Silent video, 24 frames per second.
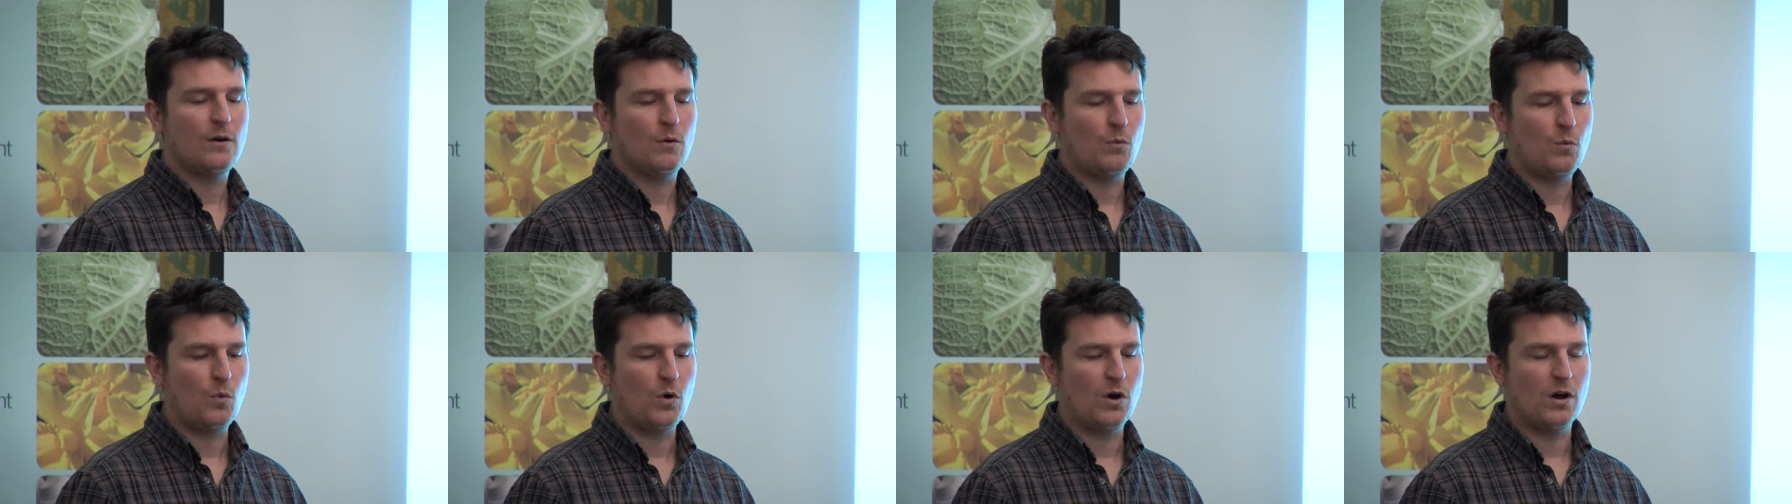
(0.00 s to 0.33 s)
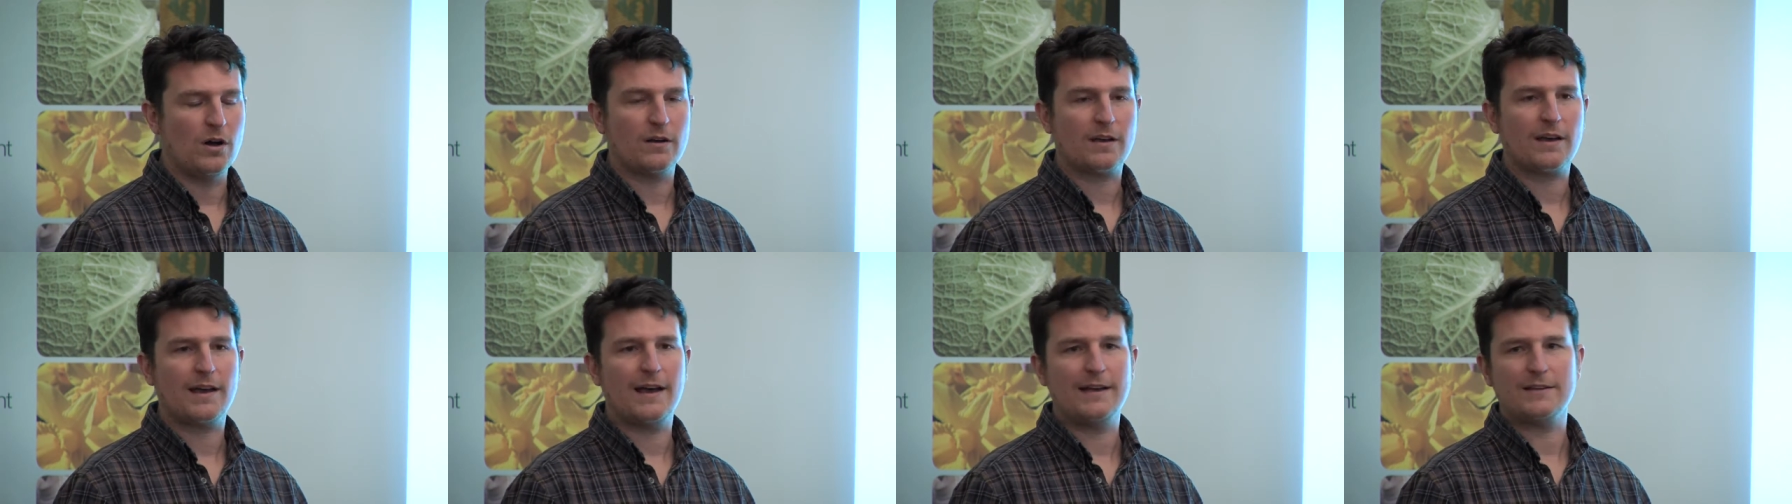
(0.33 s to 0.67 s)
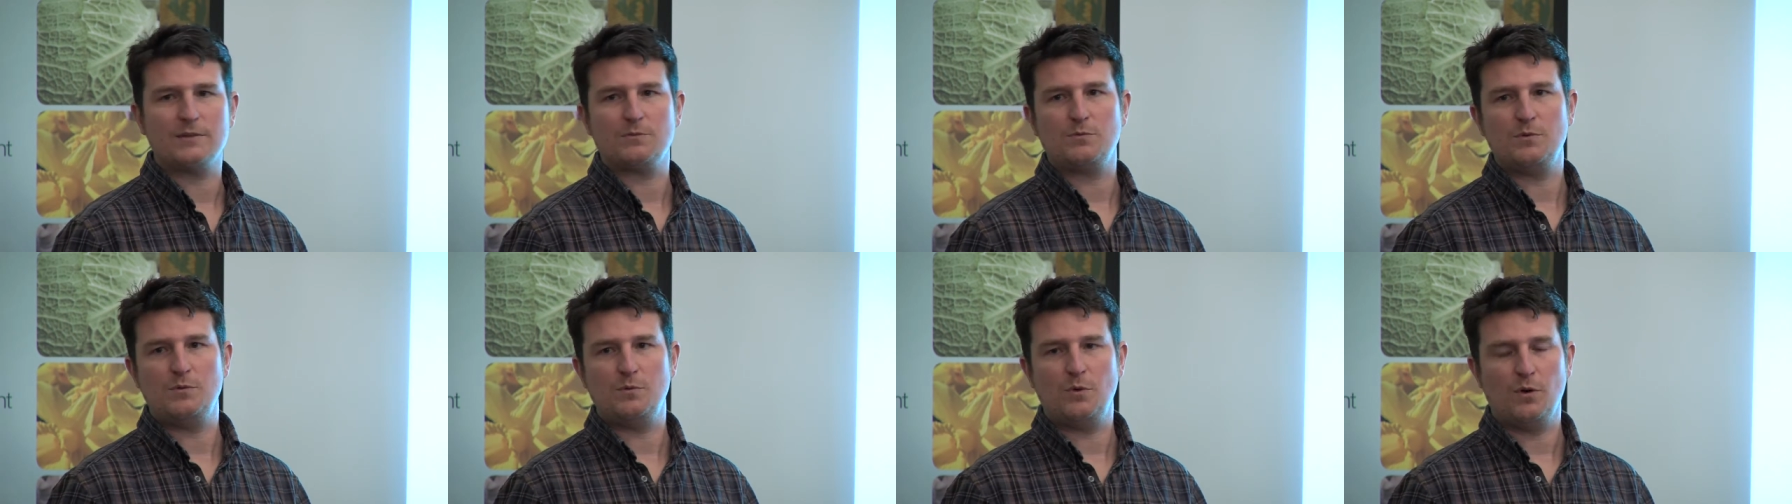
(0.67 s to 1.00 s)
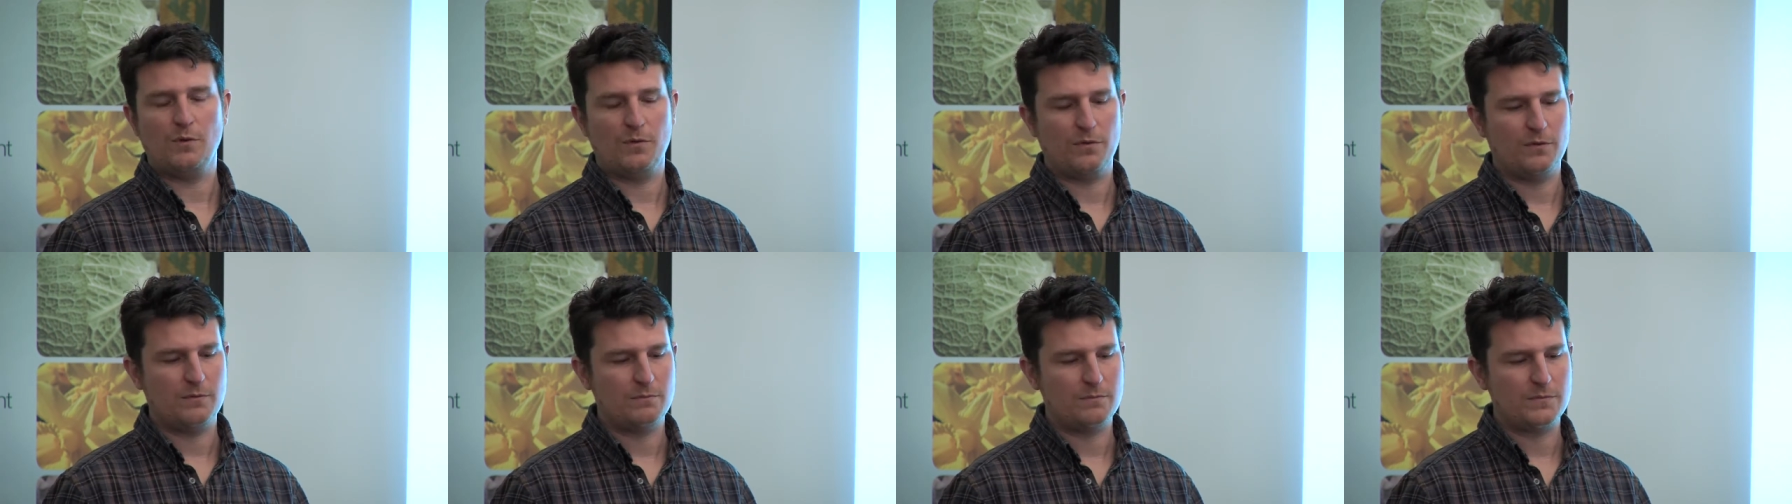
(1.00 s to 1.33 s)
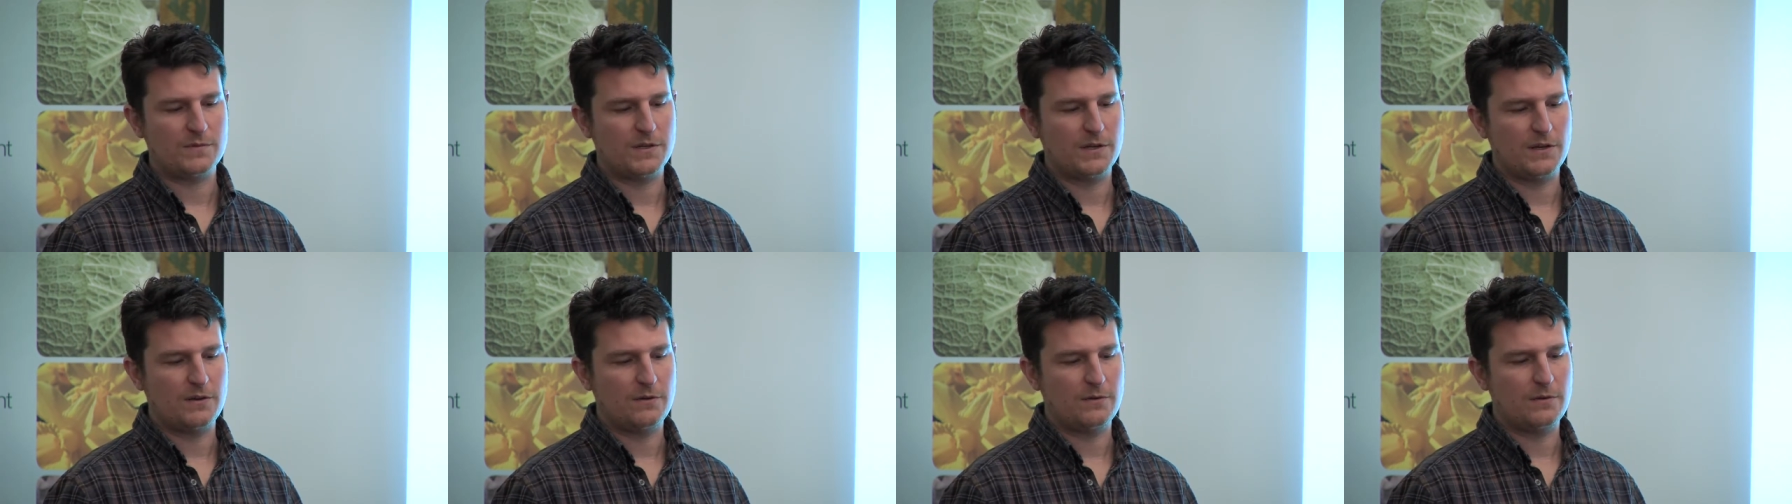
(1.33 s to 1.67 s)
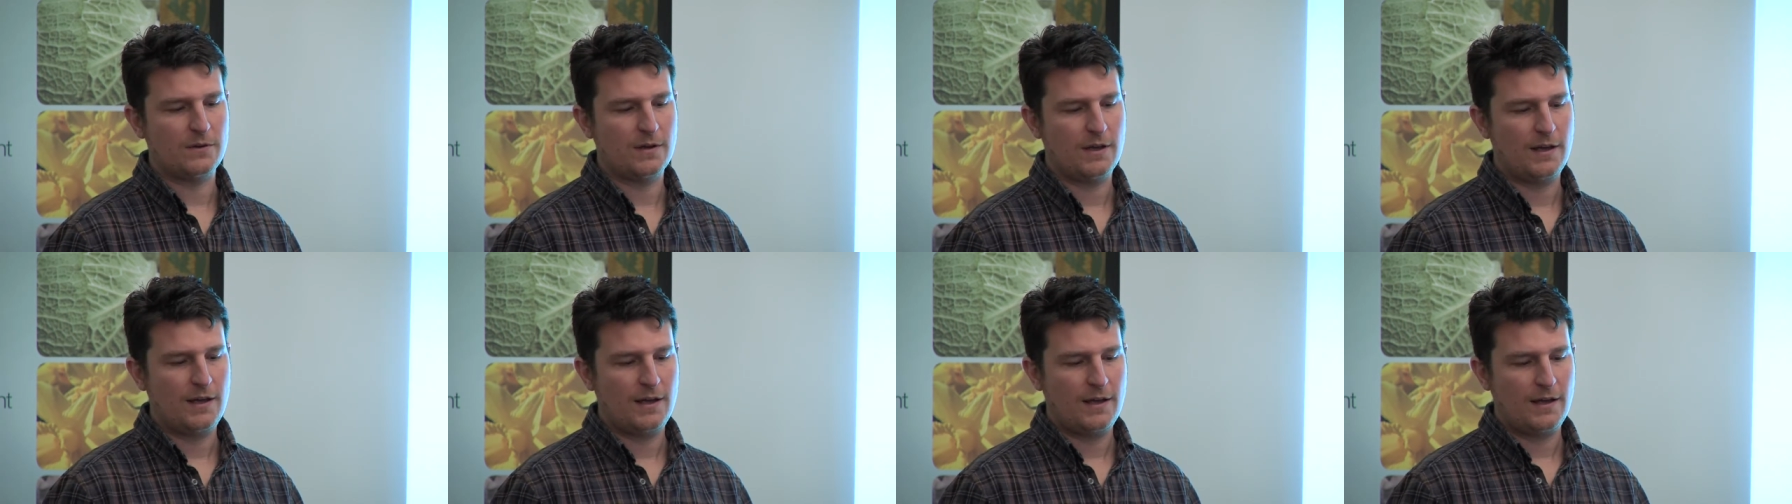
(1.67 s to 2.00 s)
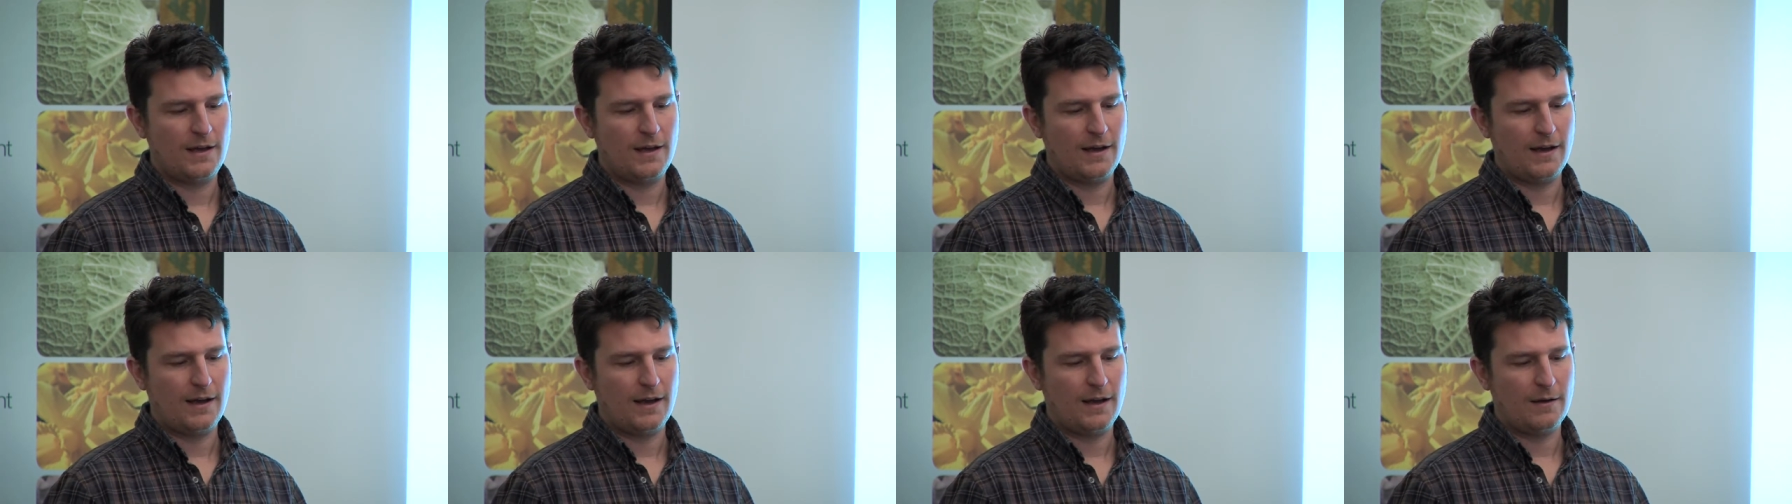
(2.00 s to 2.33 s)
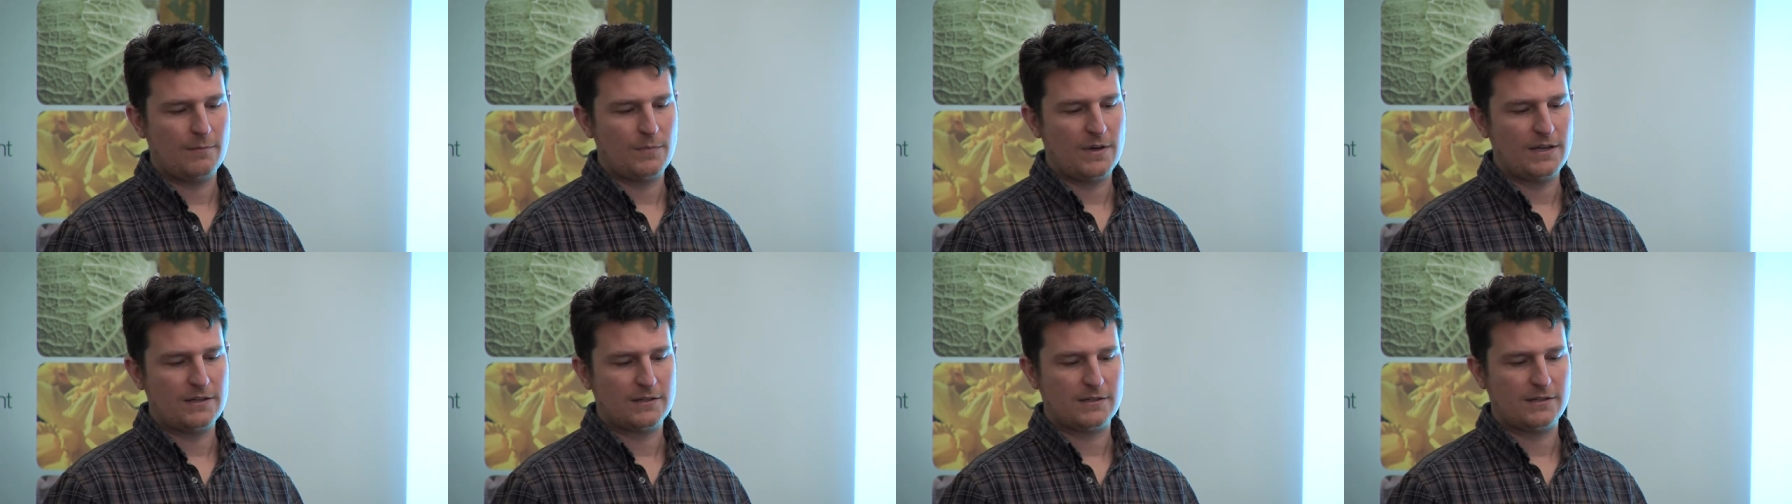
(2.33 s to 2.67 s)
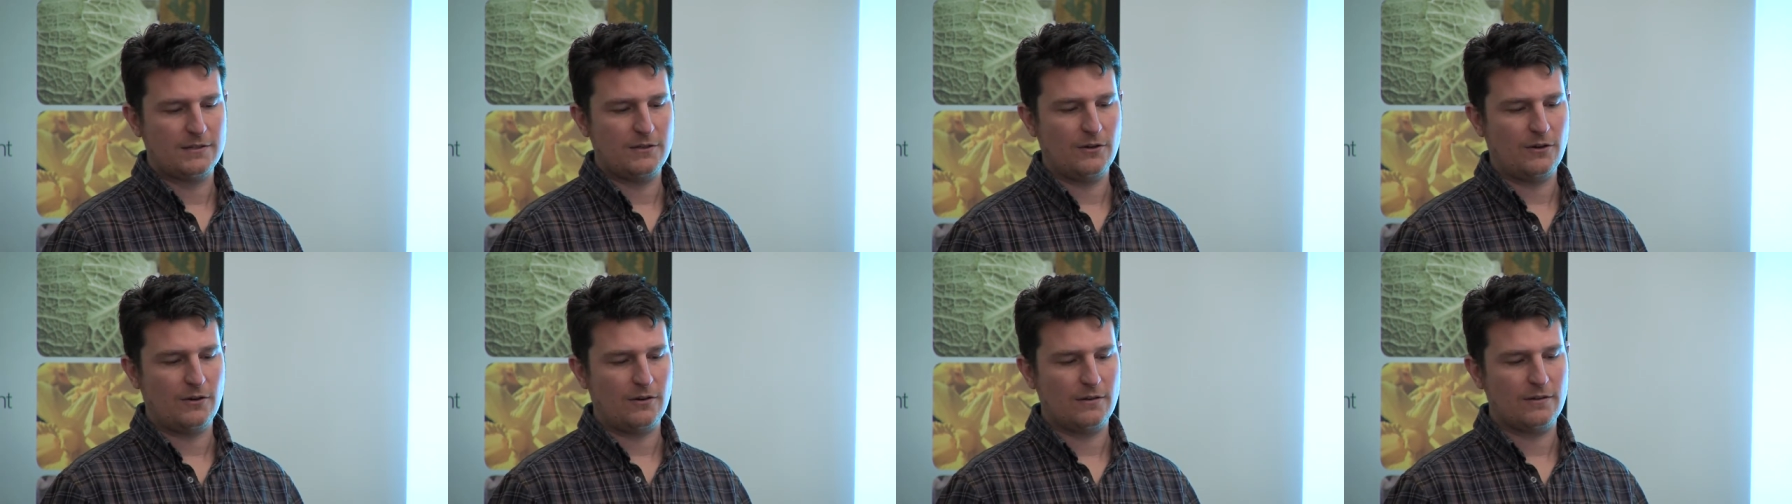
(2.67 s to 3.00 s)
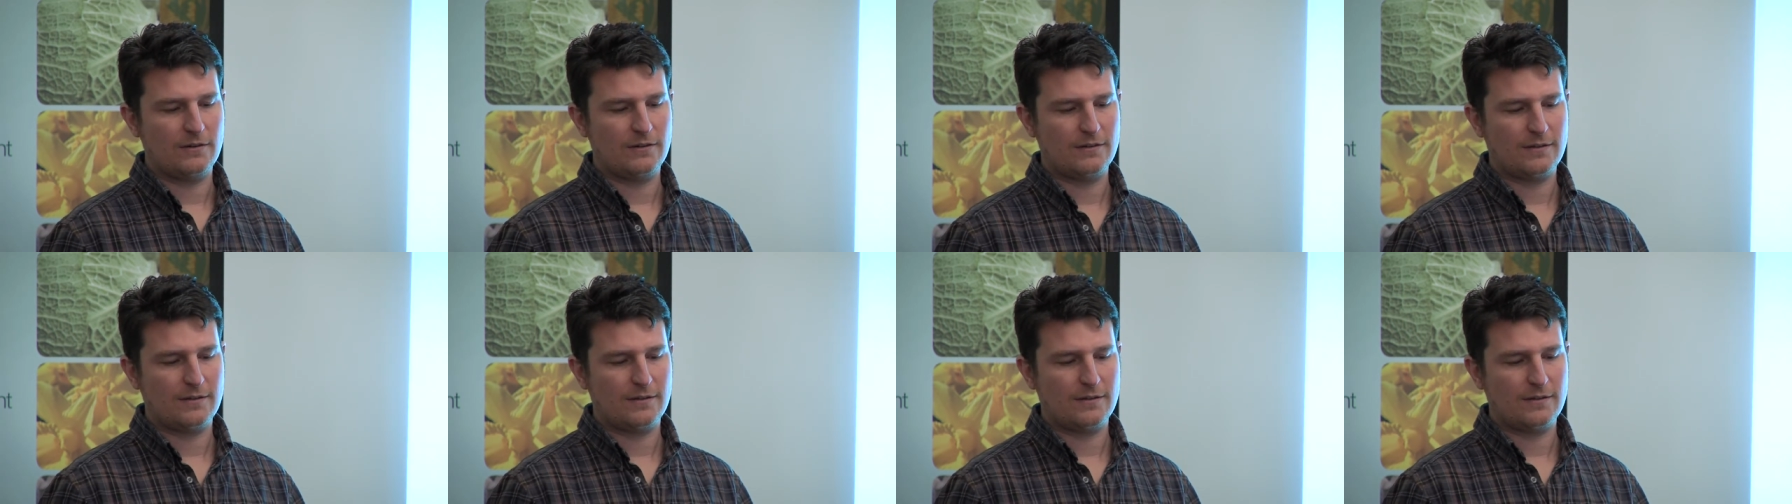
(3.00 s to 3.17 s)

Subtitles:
work as we want them to. It's not,